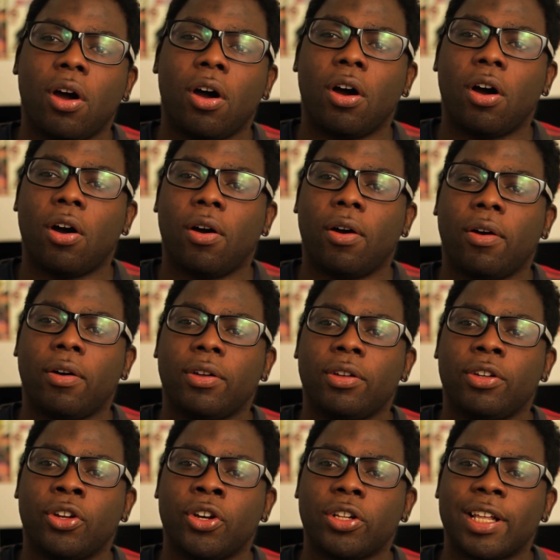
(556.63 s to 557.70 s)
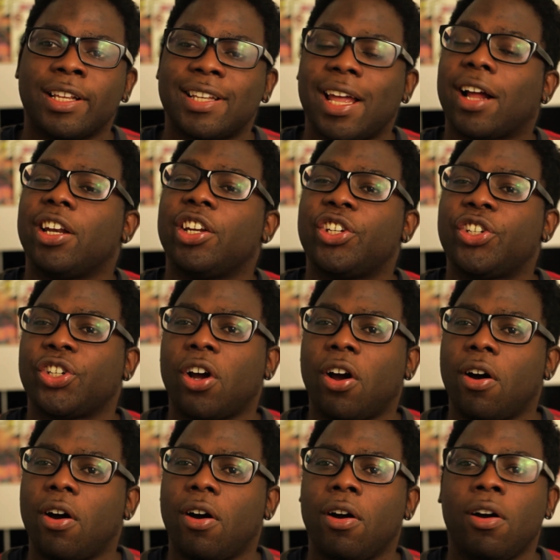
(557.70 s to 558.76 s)
or you're not exactly
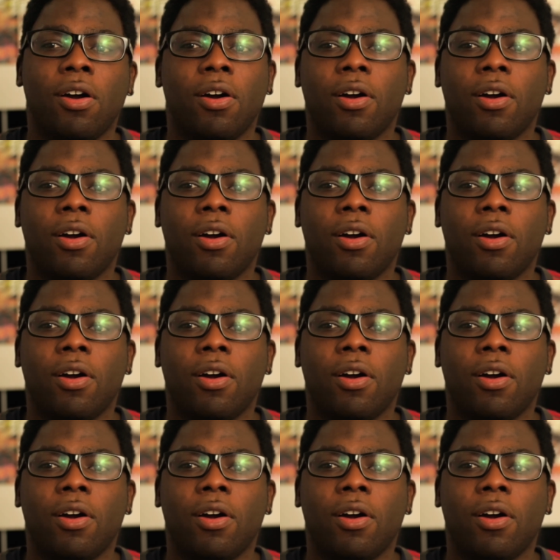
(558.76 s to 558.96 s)
sure